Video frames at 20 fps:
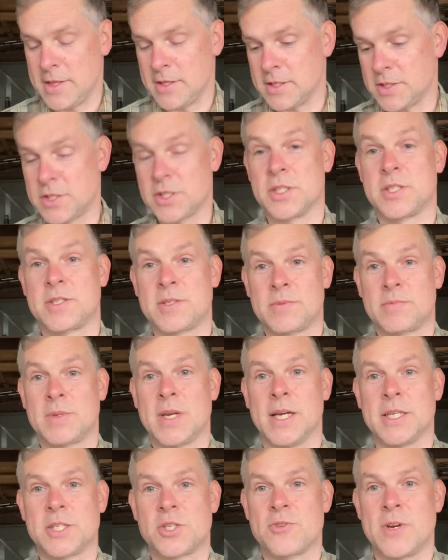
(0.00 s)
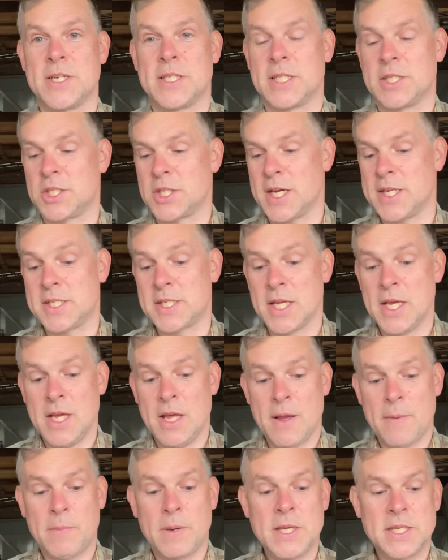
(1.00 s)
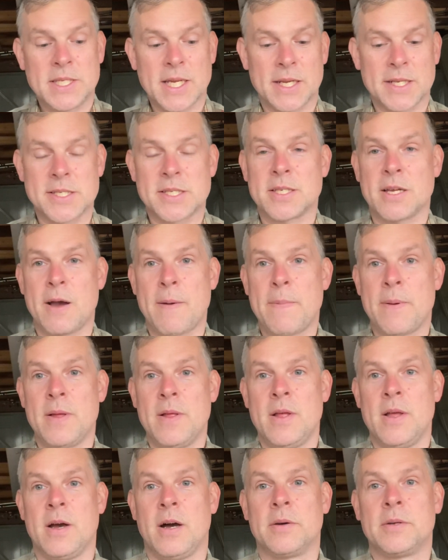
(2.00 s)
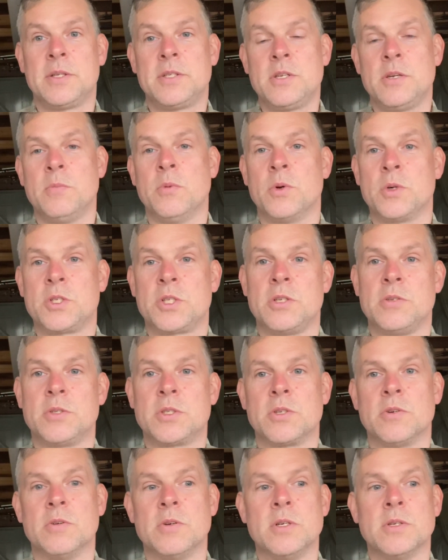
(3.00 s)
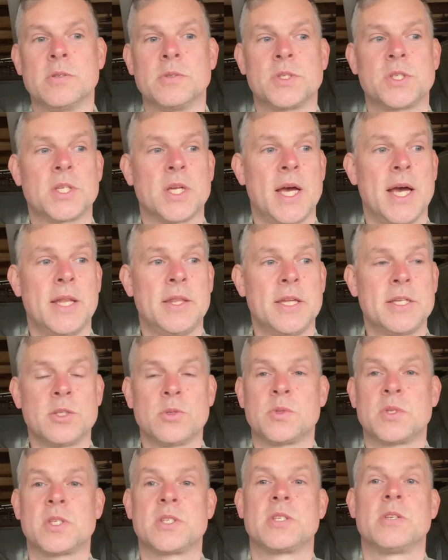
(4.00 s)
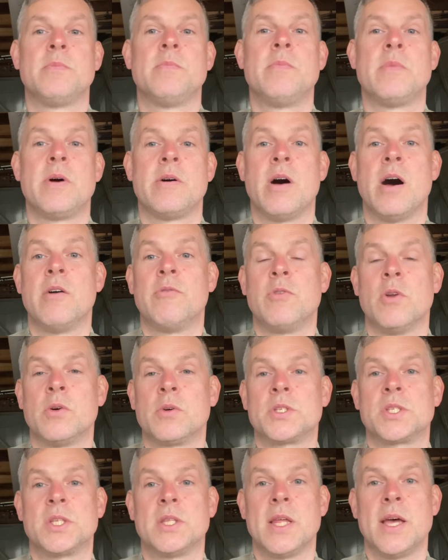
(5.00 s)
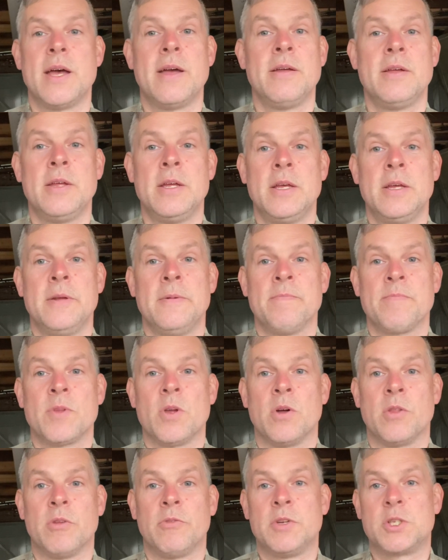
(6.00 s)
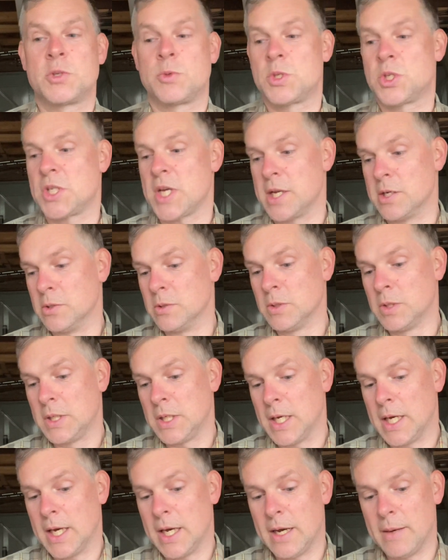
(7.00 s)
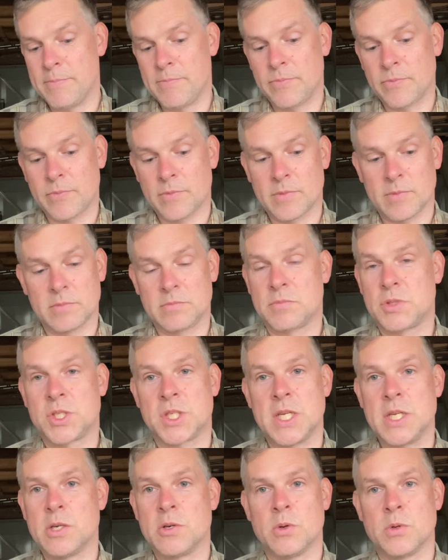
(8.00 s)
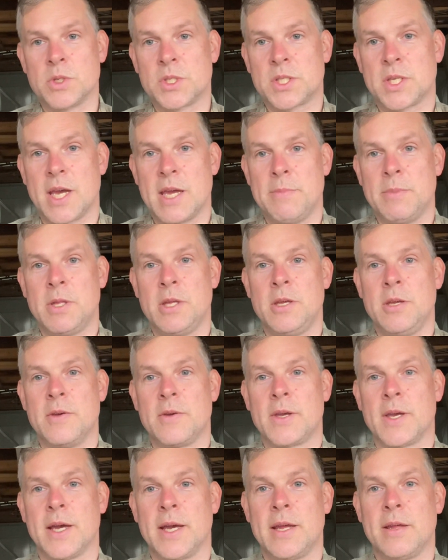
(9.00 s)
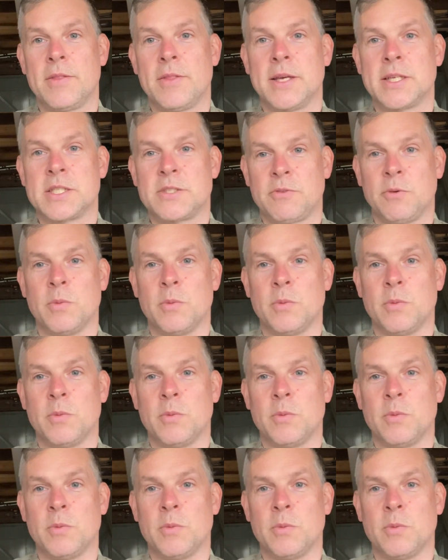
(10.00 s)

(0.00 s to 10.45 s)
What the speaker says: that's just cut straight to the chase. Please add a sub. I'm going to do more tutorials, and there's also some vlogs in there on the Fishfish channel, Sea Course Game in the UK. Thanks for